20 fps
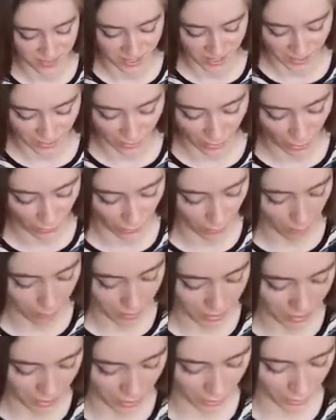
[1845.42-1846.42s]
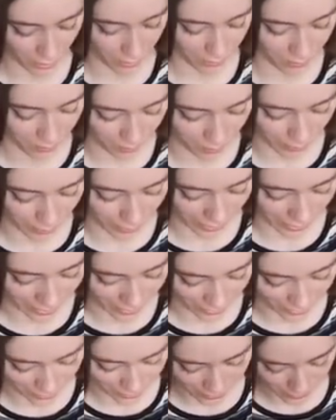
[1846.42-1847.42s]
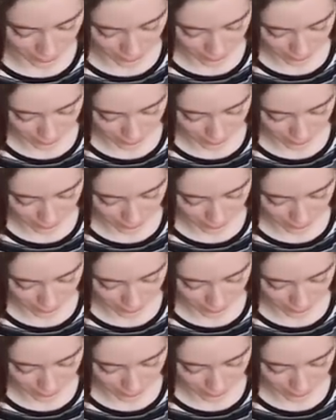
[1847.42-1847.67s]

I don't know if I'm meant to, but I don't.